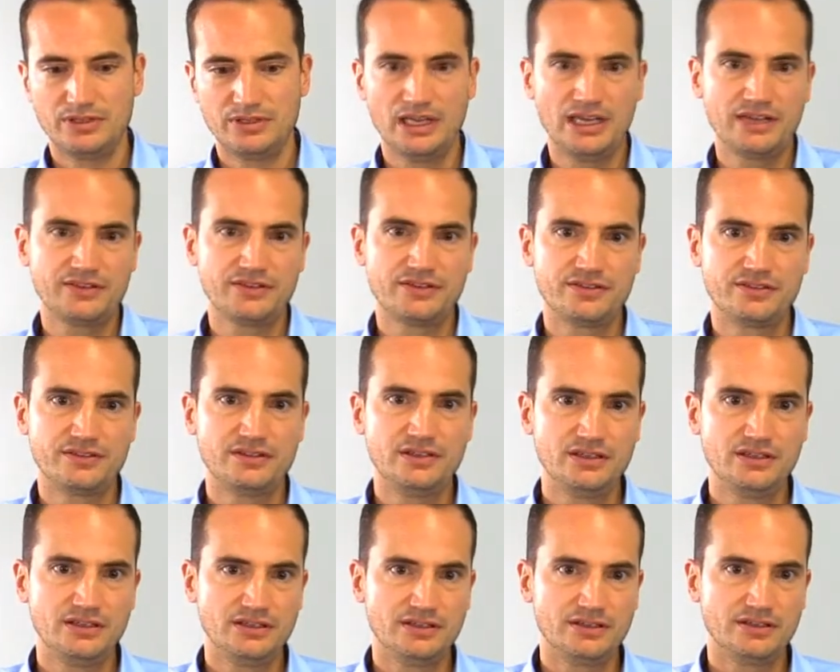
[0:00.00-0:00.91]
access
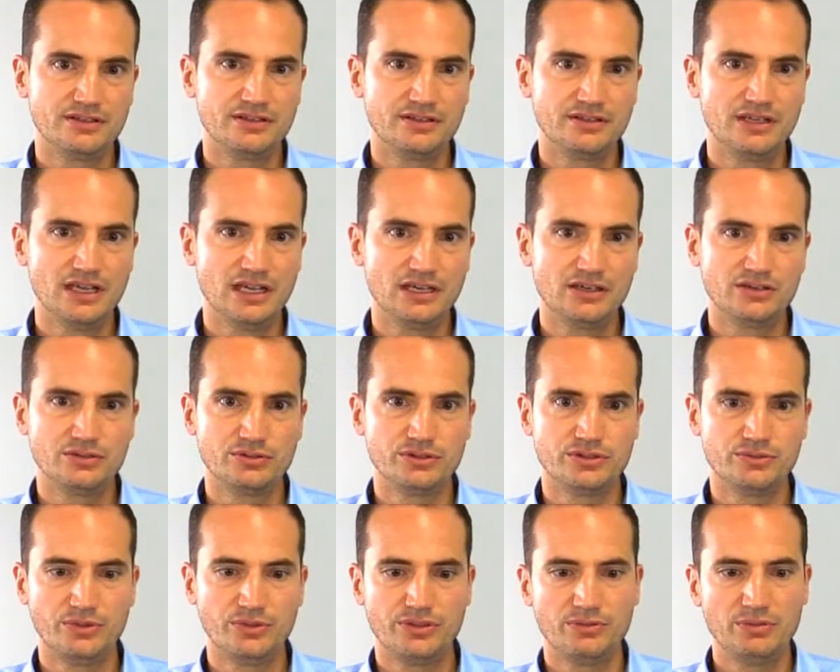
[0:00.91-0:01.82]
the
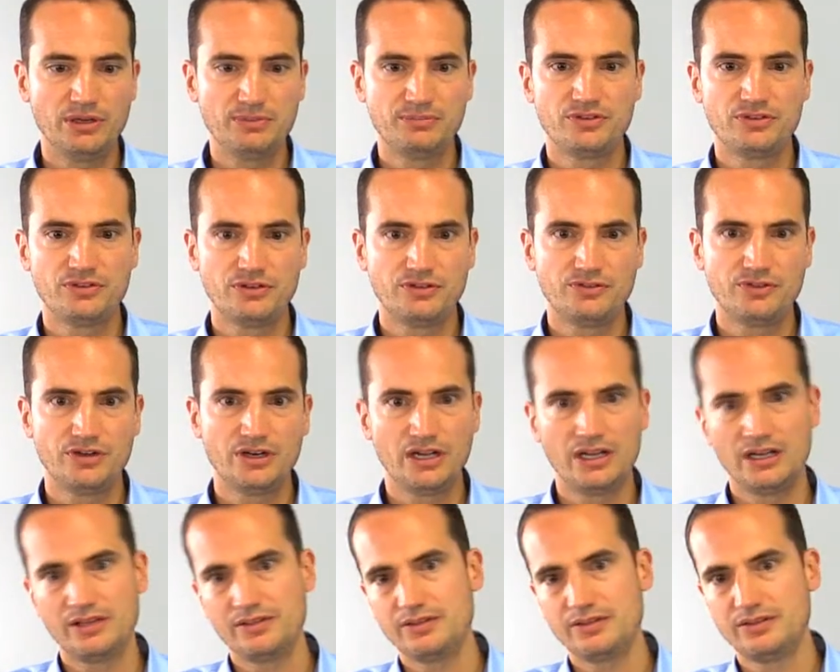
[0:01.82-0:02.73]
encoder with the web server
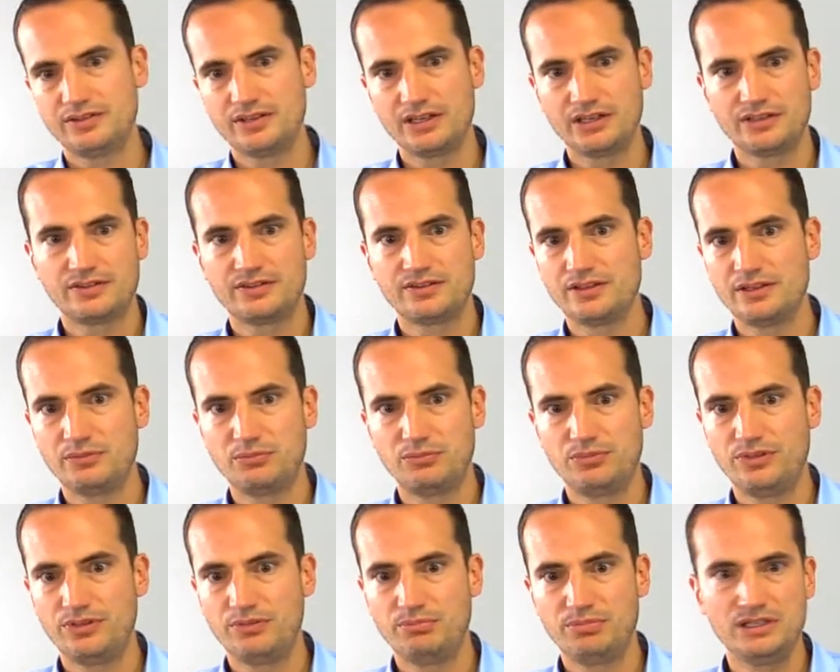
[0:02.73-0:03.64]
and the second step
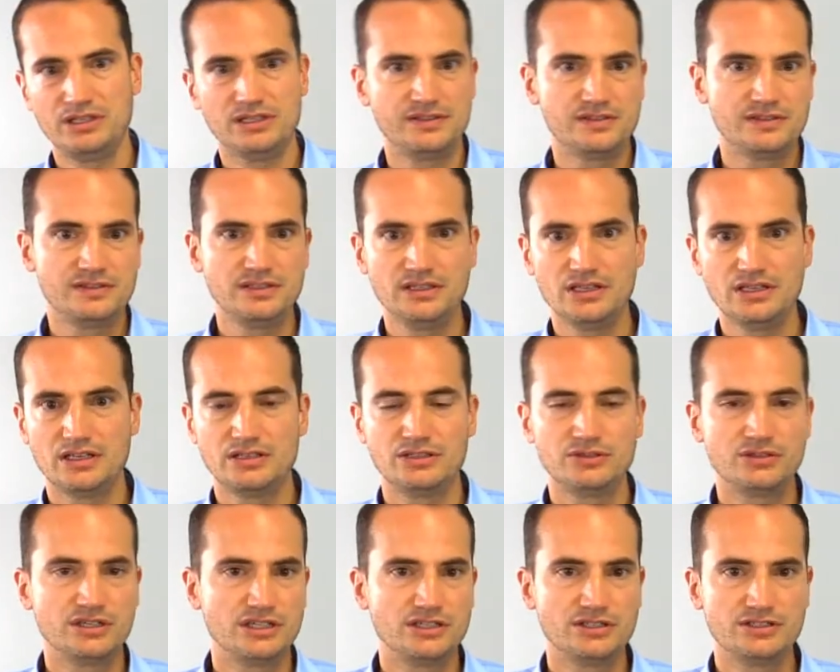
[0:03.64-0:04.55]
with the PLC, and you
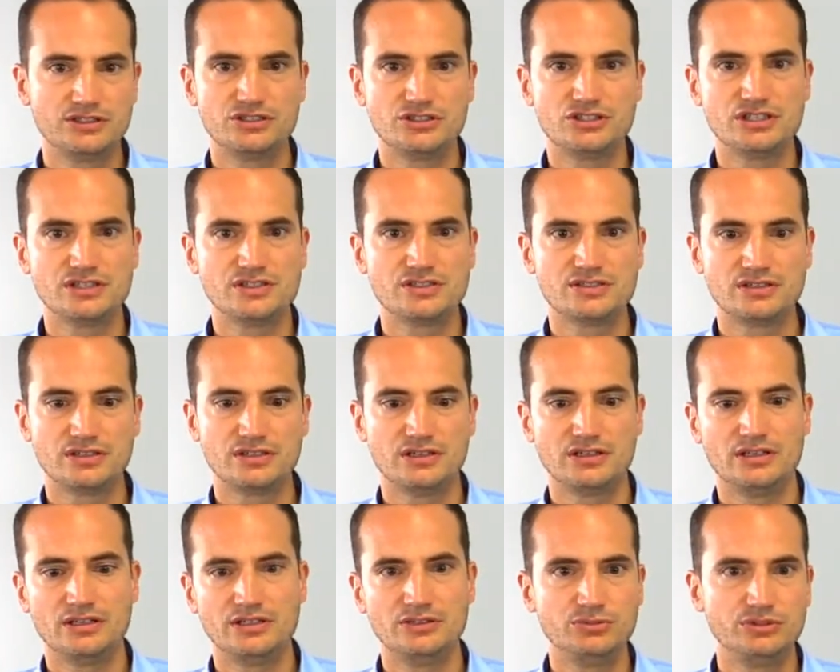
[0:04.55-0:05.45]
can just
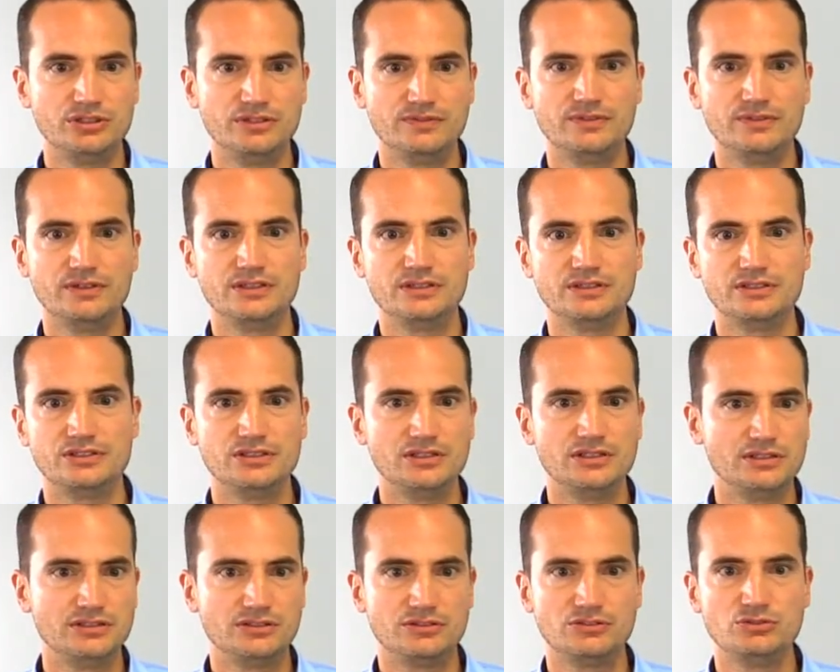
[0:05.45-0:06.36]

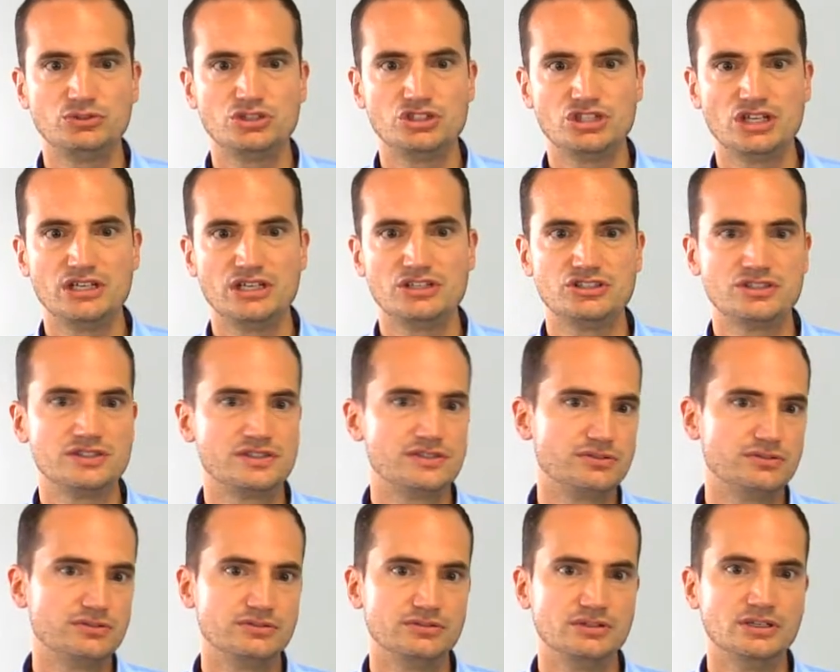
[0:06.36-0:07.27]
do changes
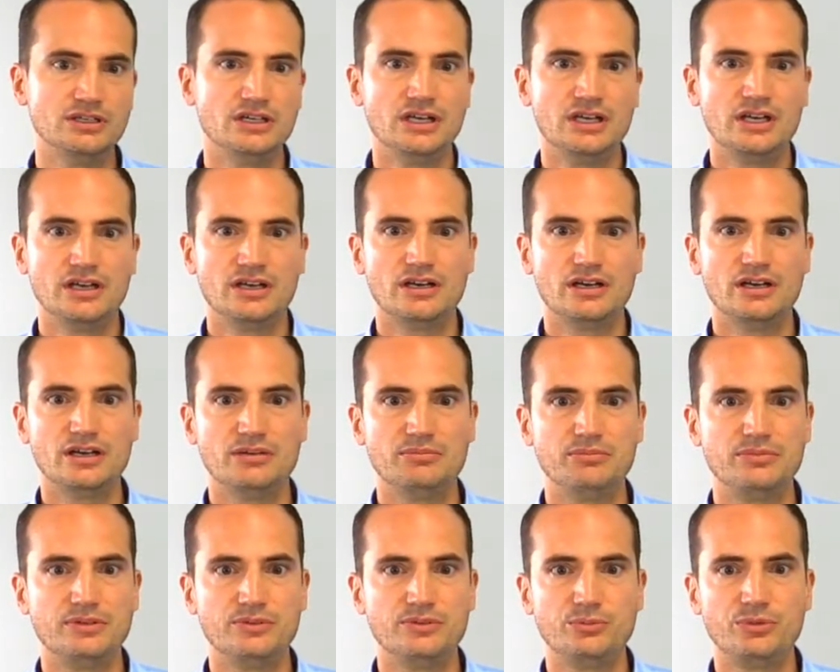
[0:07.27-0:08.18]
so
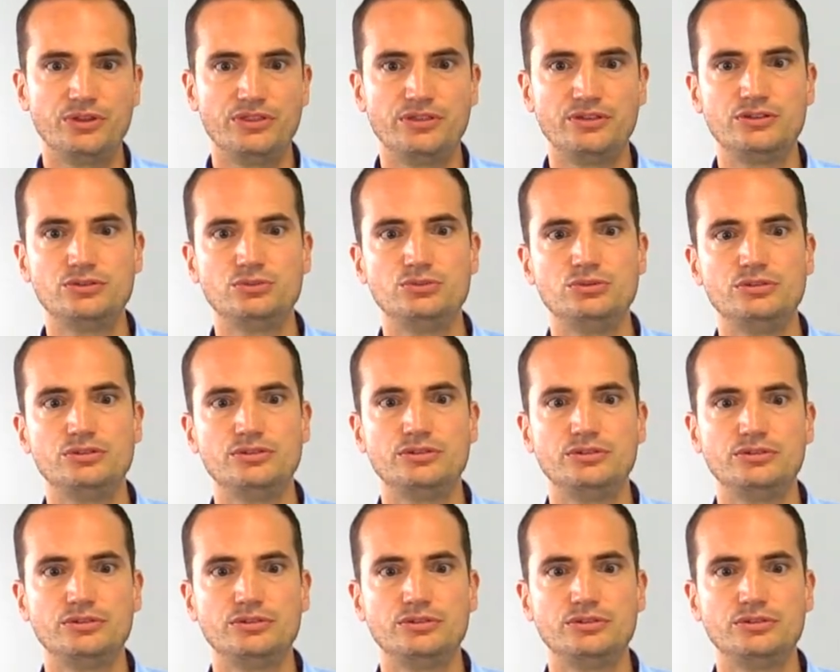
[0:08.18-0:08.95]
with the tool